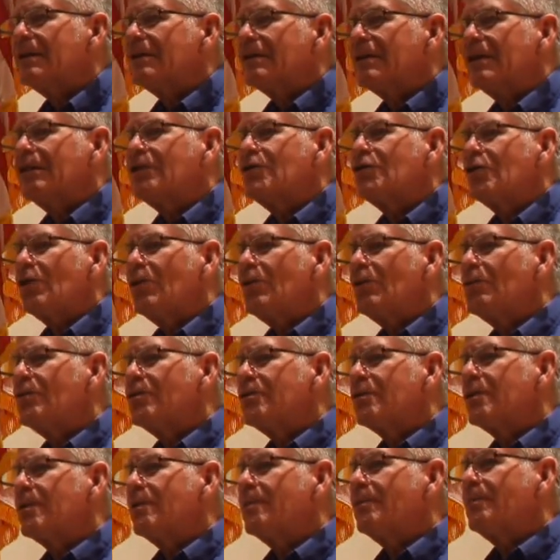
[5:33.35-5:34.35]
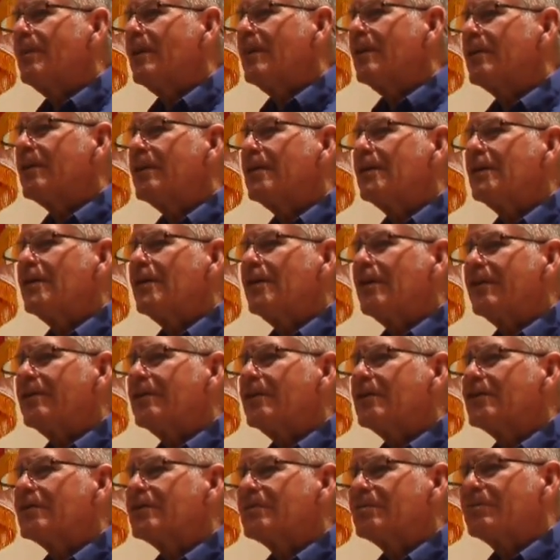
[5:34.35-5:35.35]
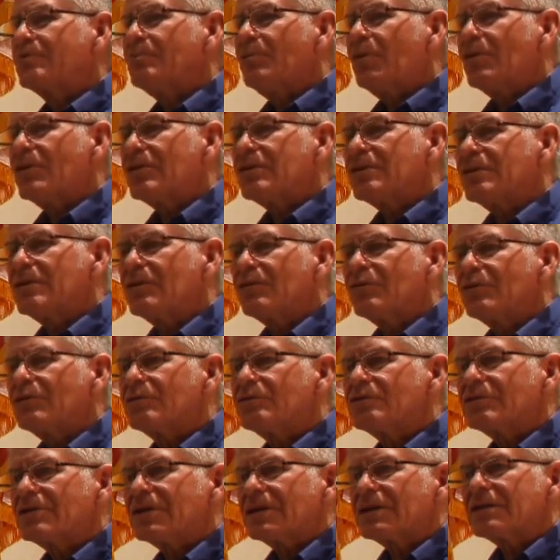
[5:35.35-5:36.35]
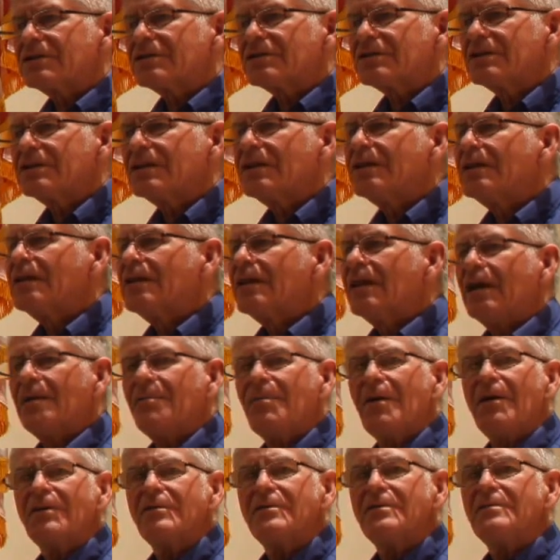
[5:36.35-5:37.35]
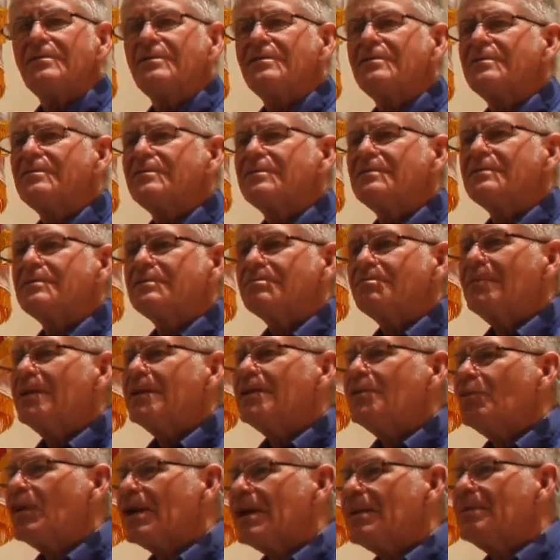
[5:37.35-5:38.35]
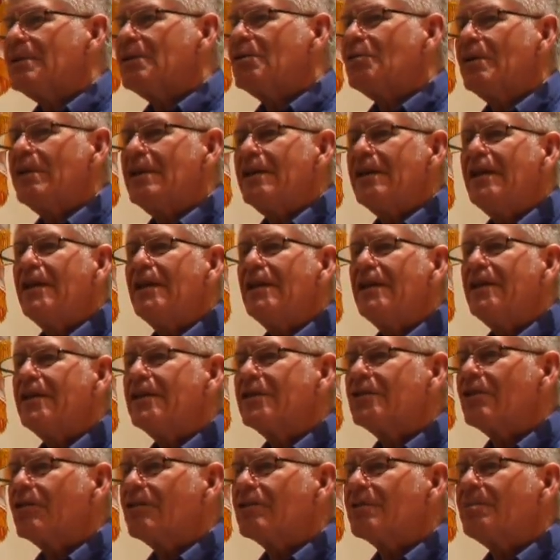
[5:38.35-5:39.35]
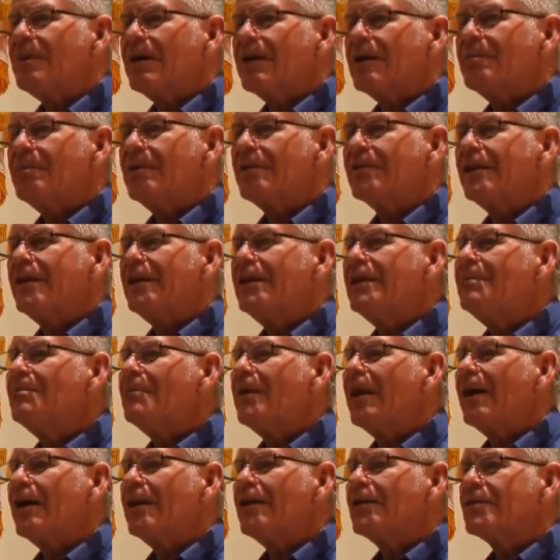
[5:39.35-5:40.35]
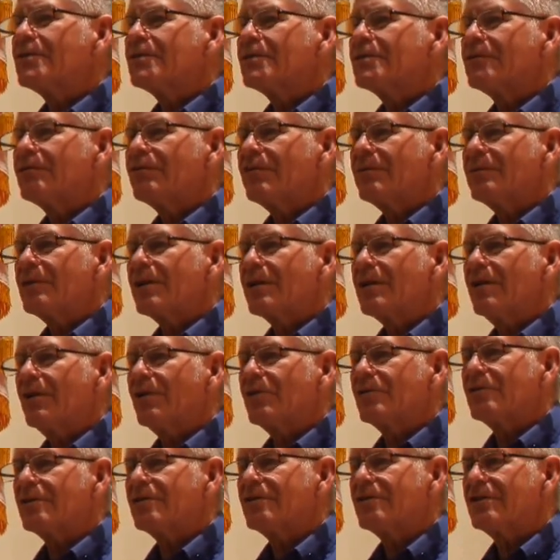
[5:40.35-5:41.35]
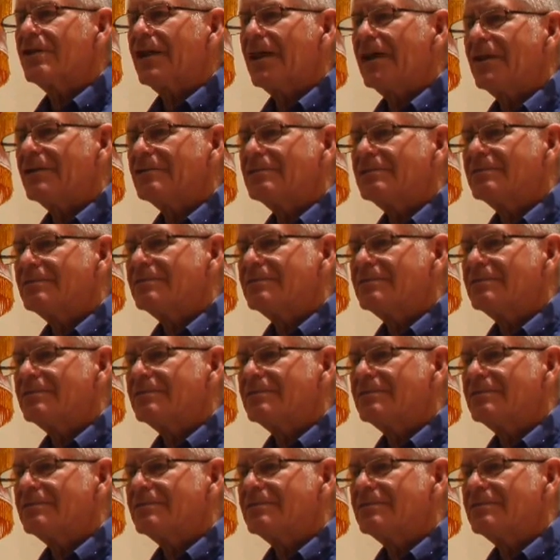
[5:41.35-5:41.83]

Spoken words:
They chose to build it on this portion of Route 6 about midway between Ely and Tonopah, about 80 miles from the closest town.